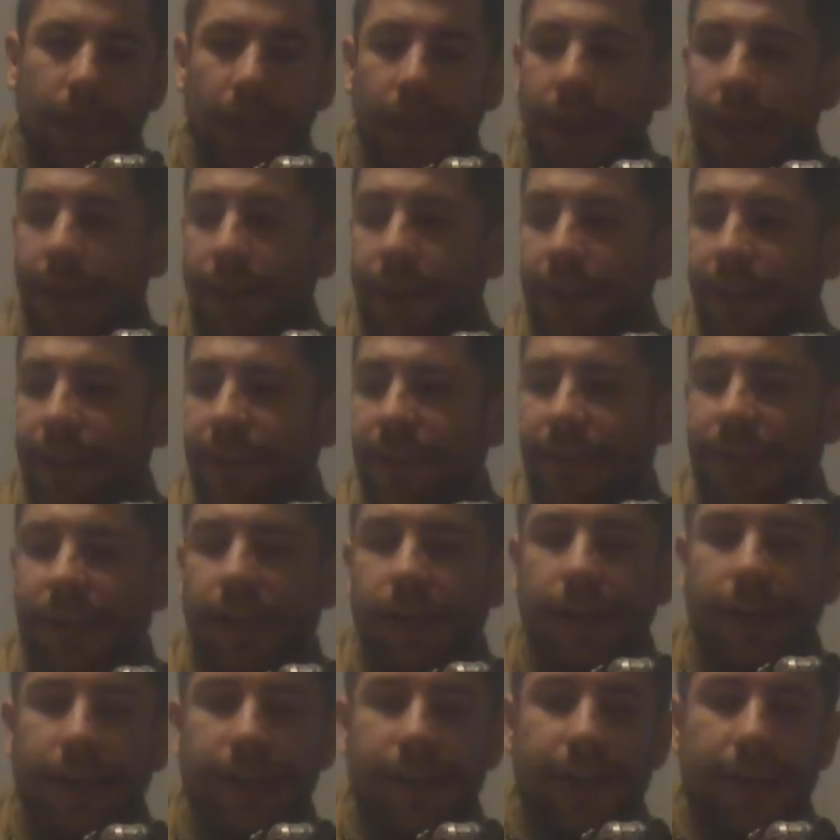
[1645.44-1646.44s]
I like the
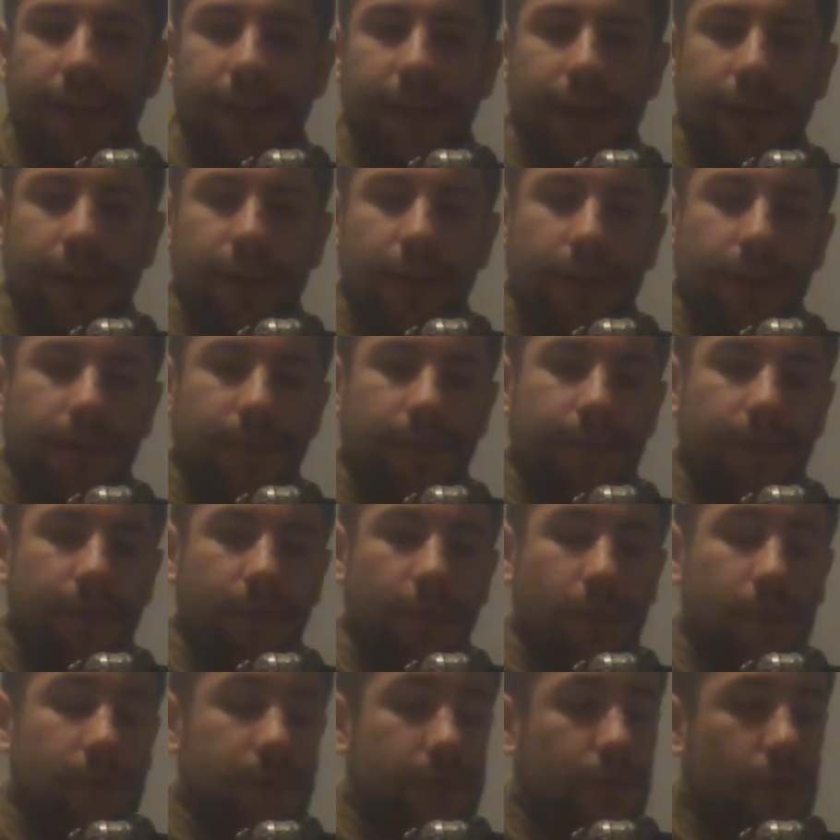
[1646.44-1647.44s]
series. And actually, if you
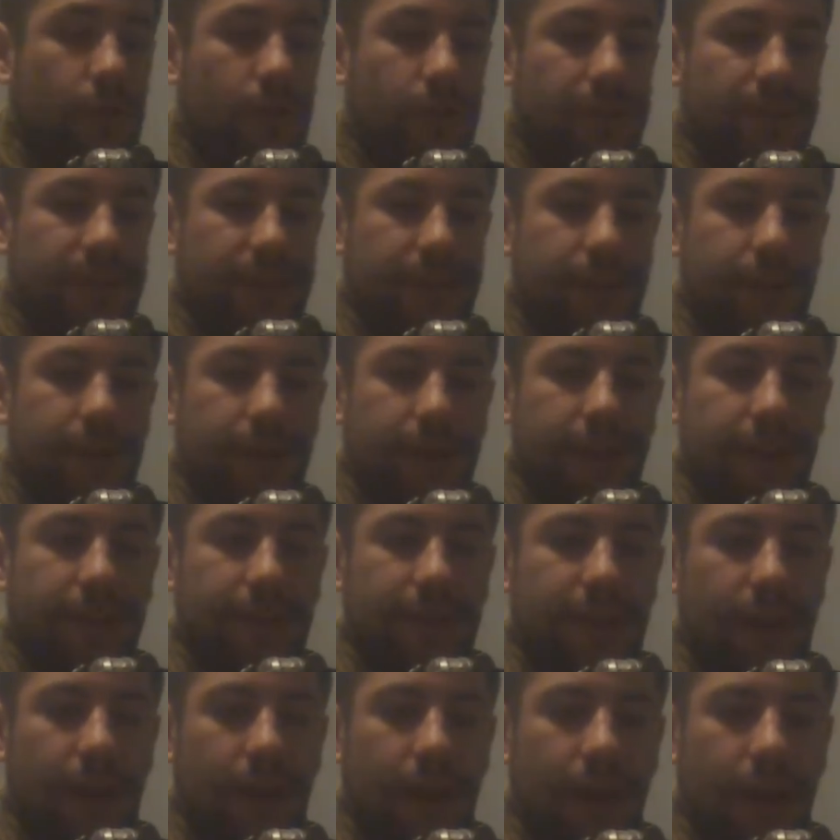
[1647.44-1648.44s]
order the whole
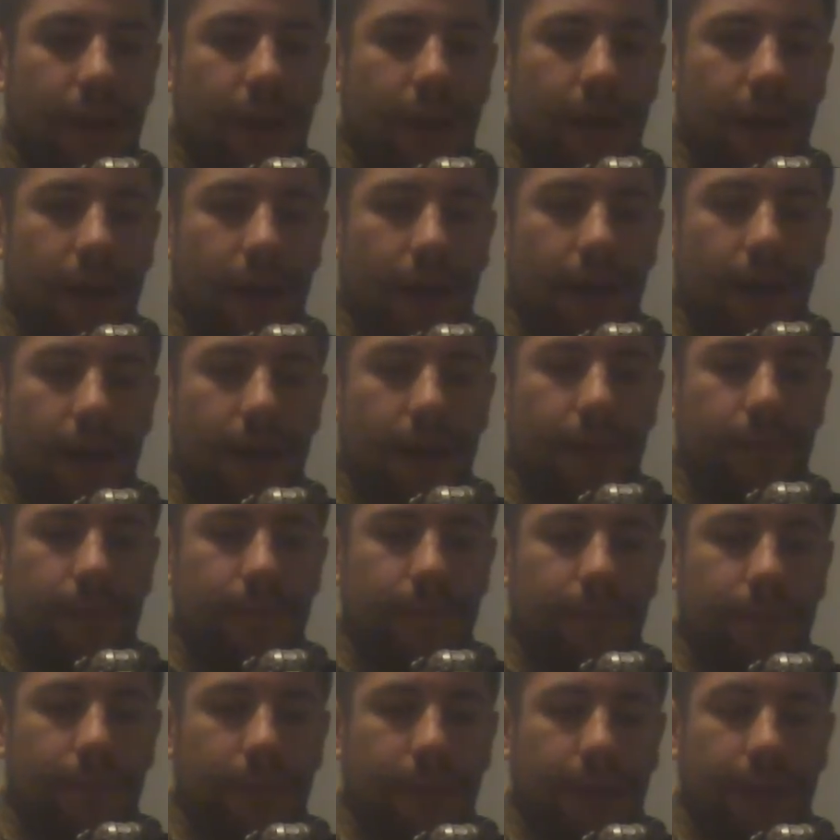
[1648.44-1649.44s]
series,
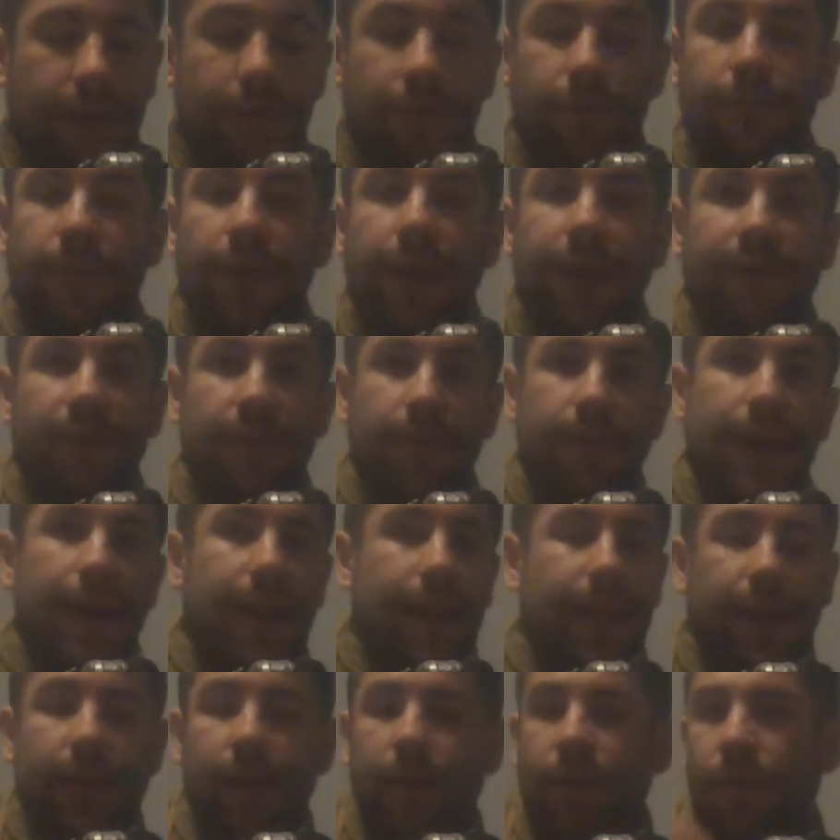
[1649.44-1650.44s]
like right off the bat,
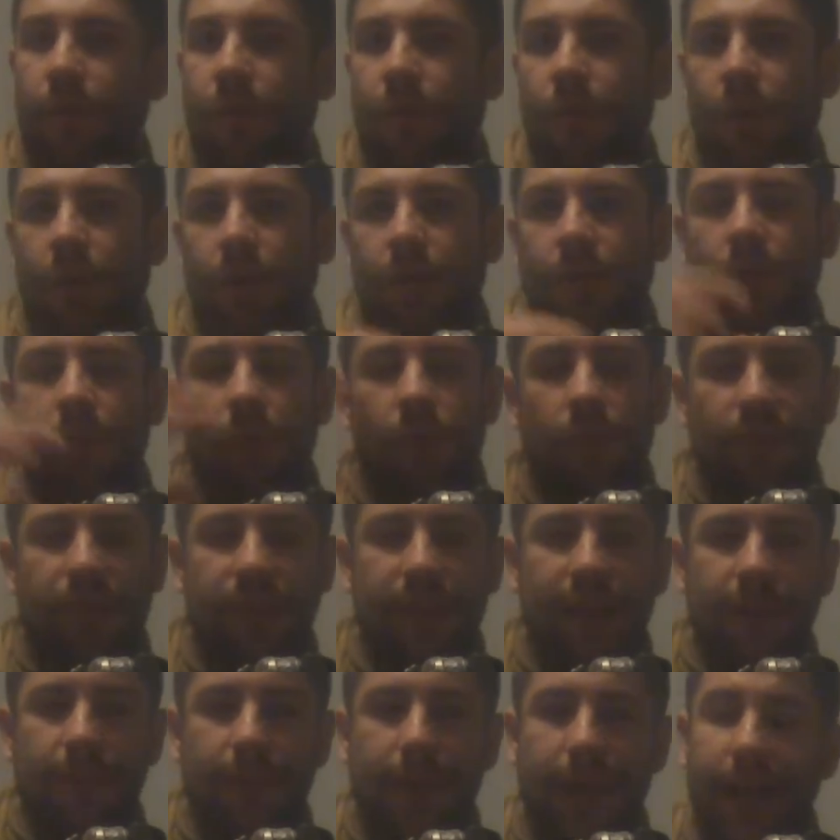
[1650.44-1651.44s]
like the whole
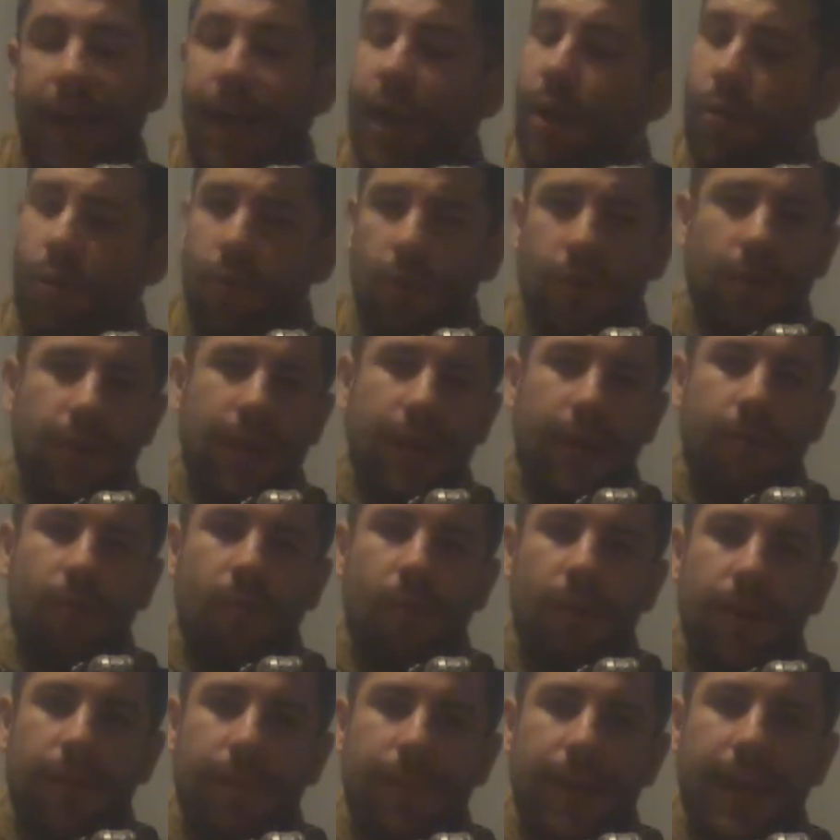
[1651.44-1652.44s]
6-pack, I ordered like
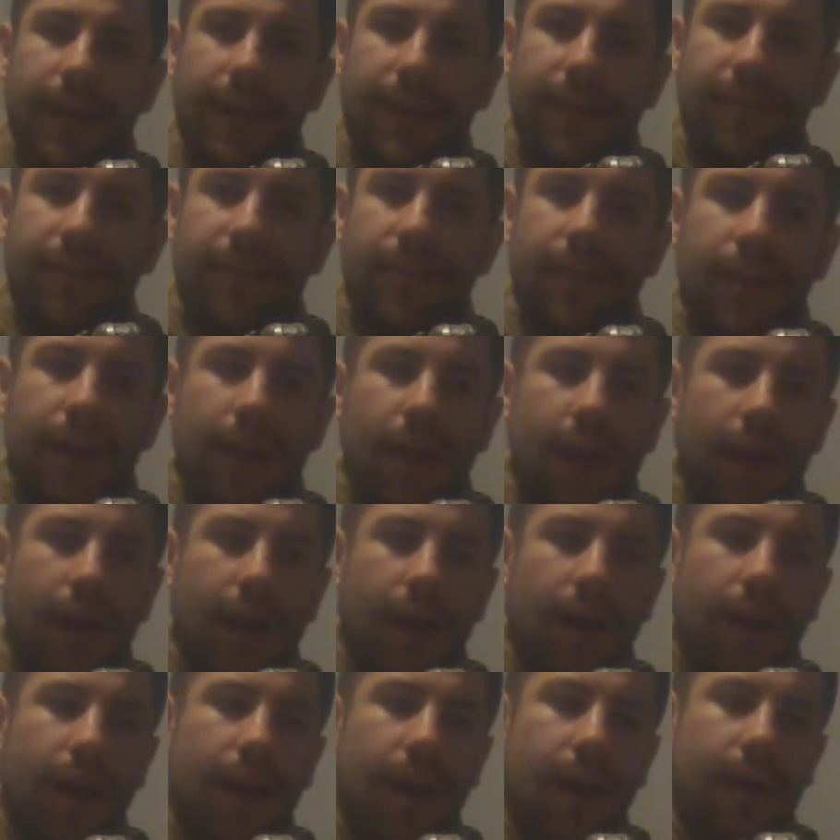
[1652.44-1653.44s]
one a piece.
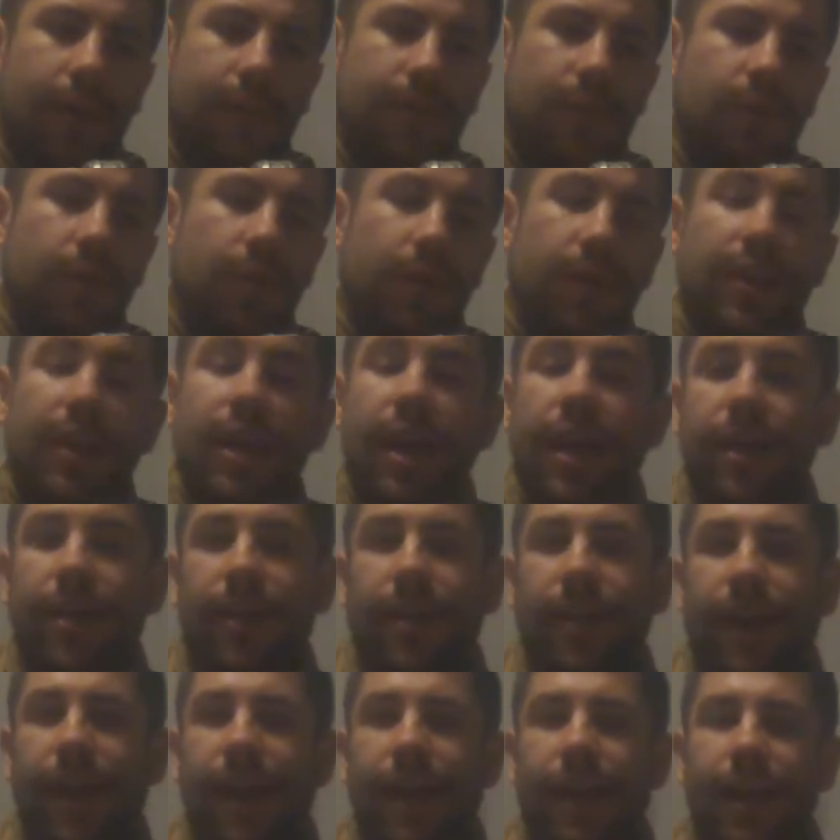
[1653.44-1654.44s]
You would have
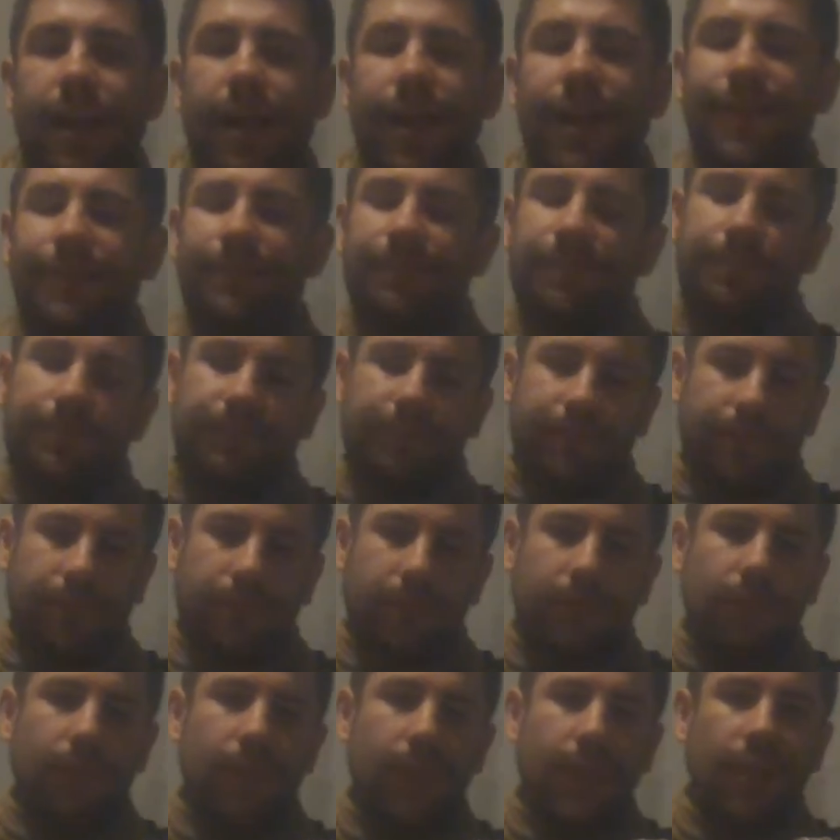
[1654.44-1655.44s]
gotten a
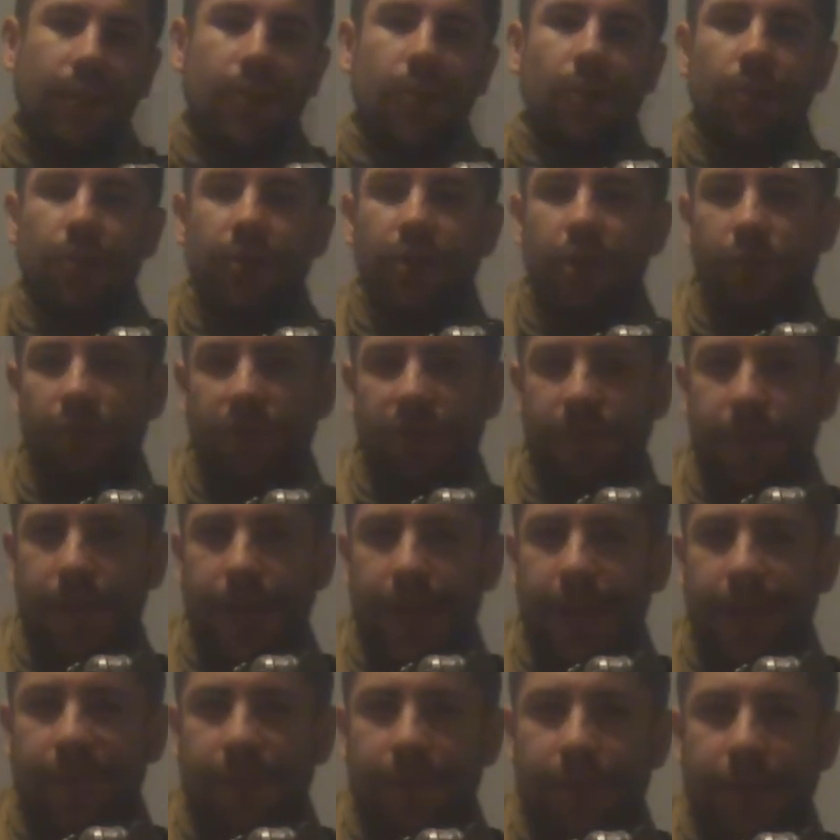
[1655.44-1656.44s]
little
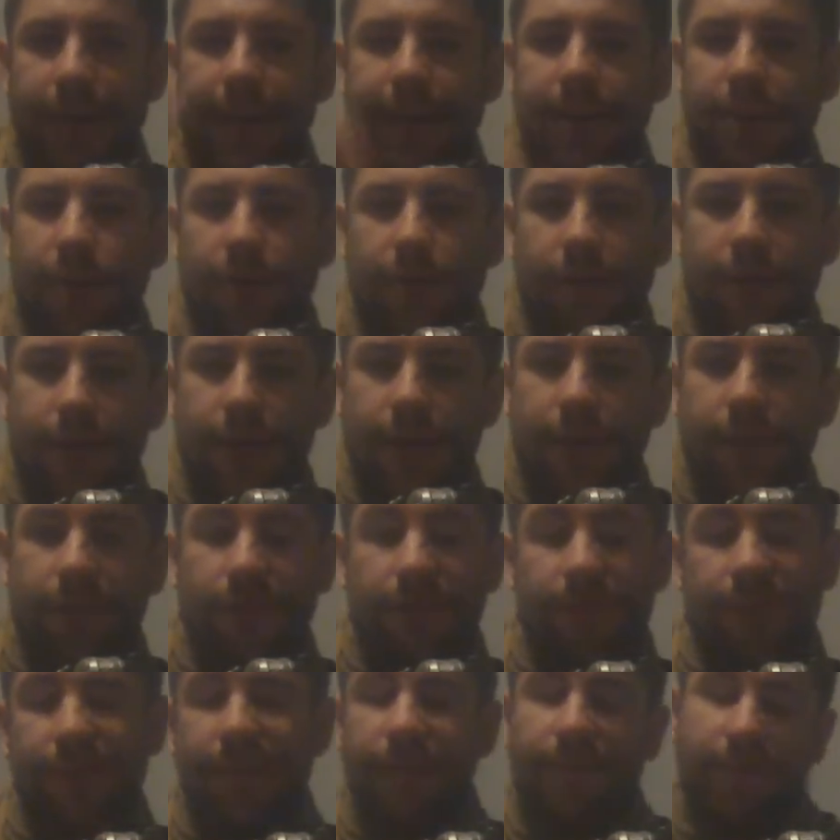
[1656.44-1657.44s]
USB of a mini nuke,
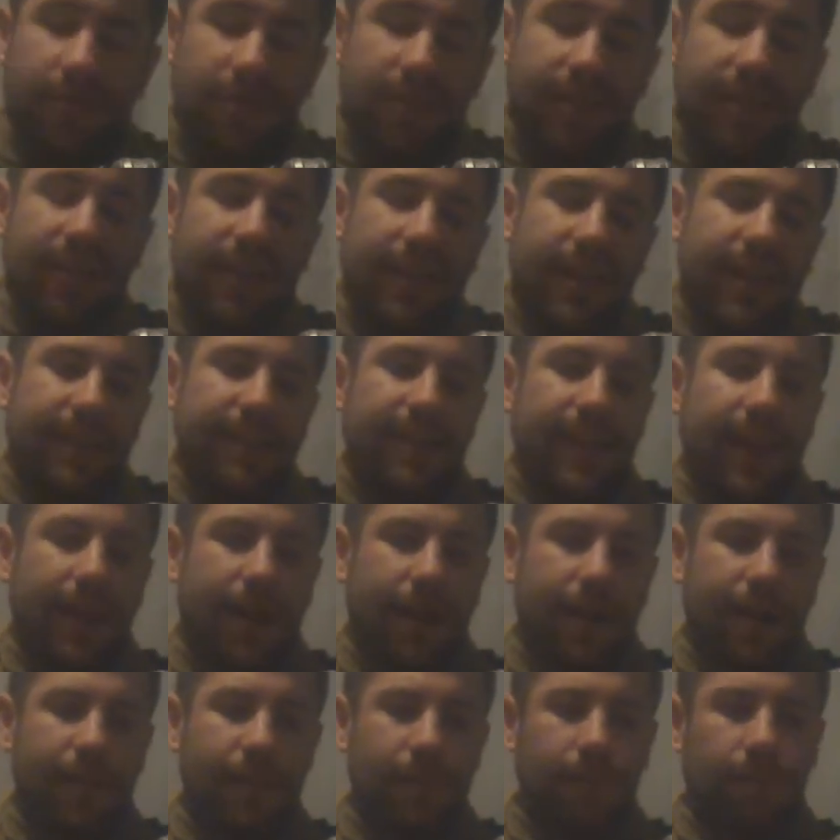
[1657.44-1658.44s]
which is a nice
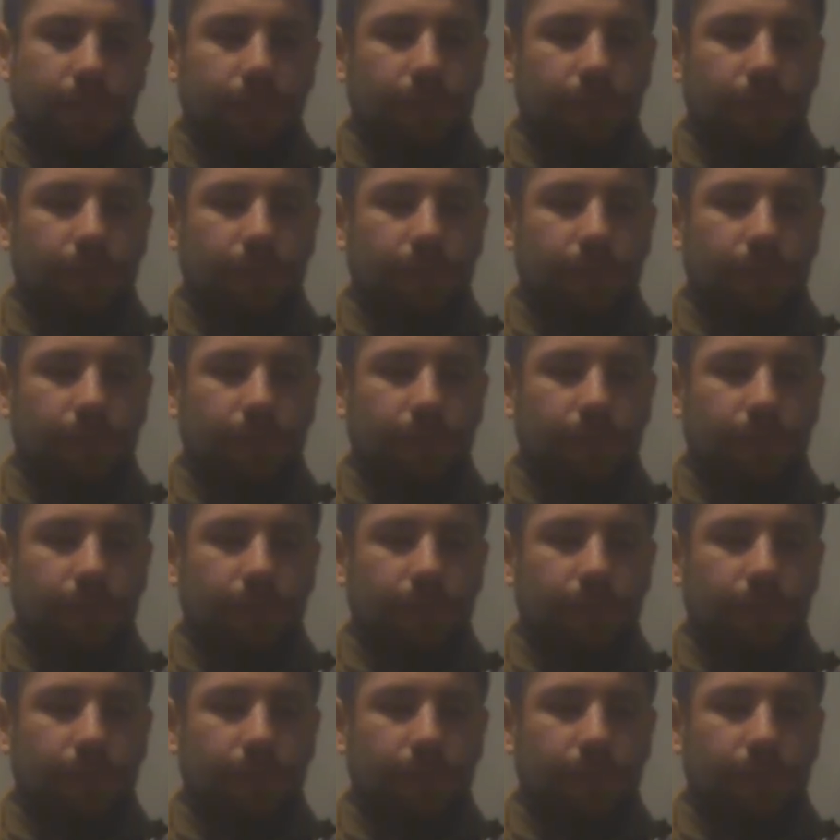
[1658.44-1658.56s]
add-on.